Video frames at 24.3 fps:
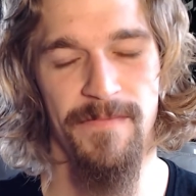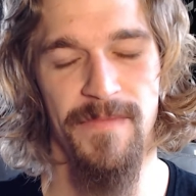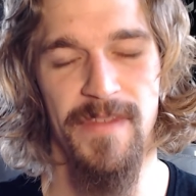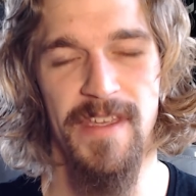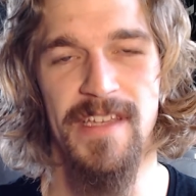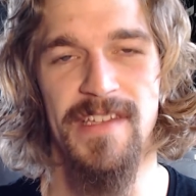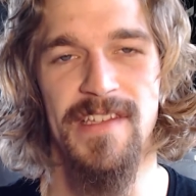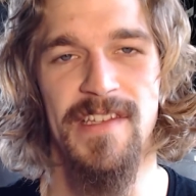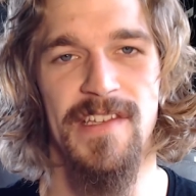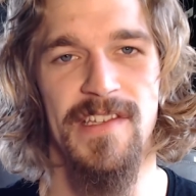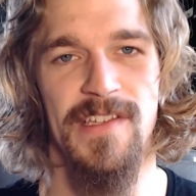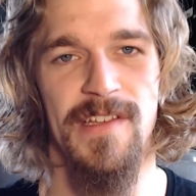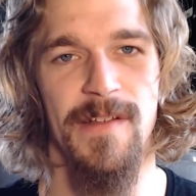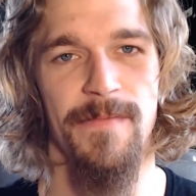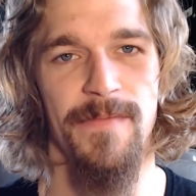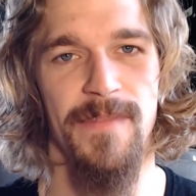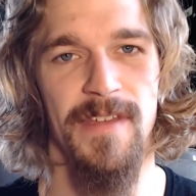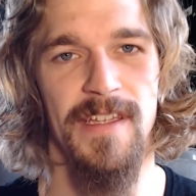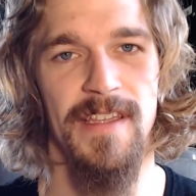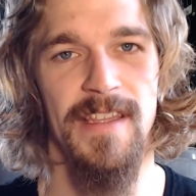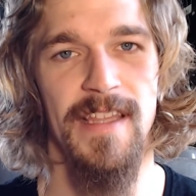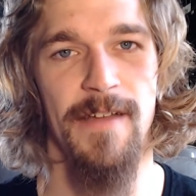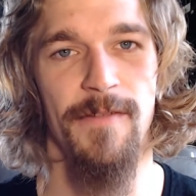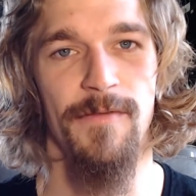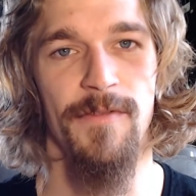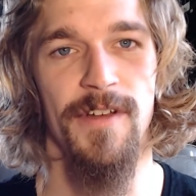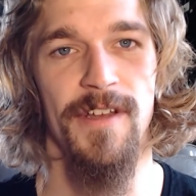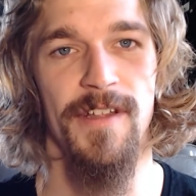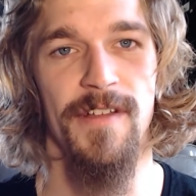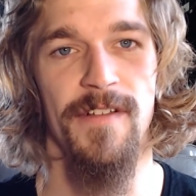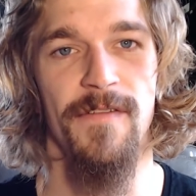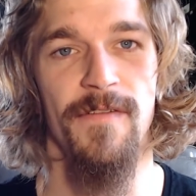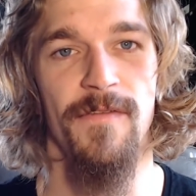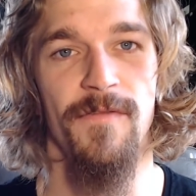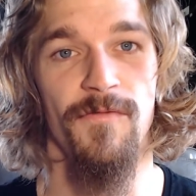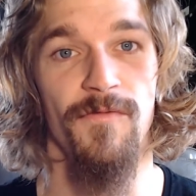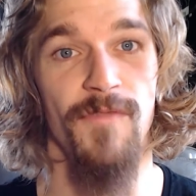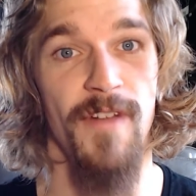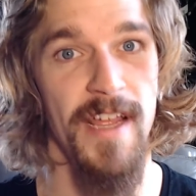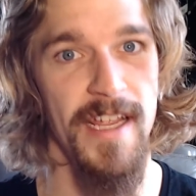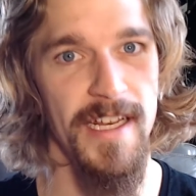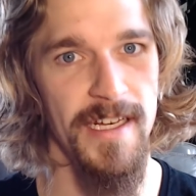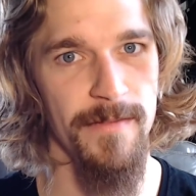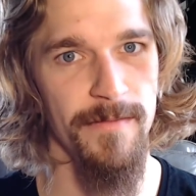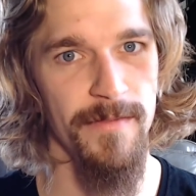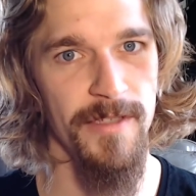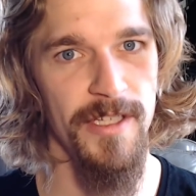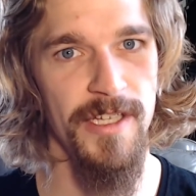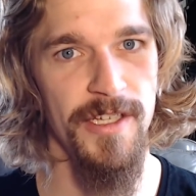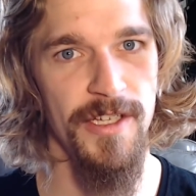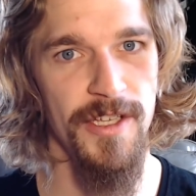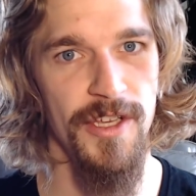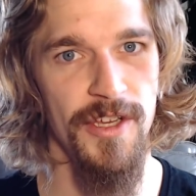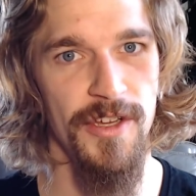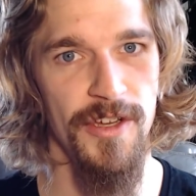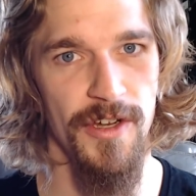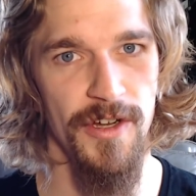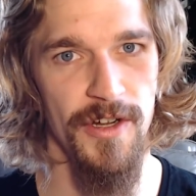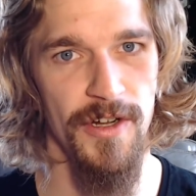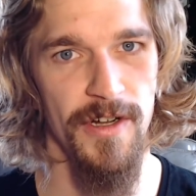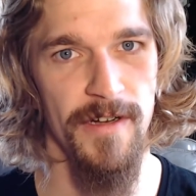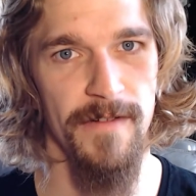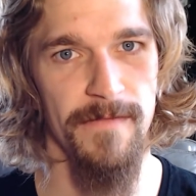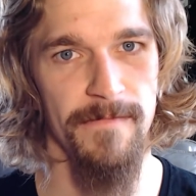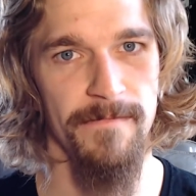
Is this something that would randomly occur?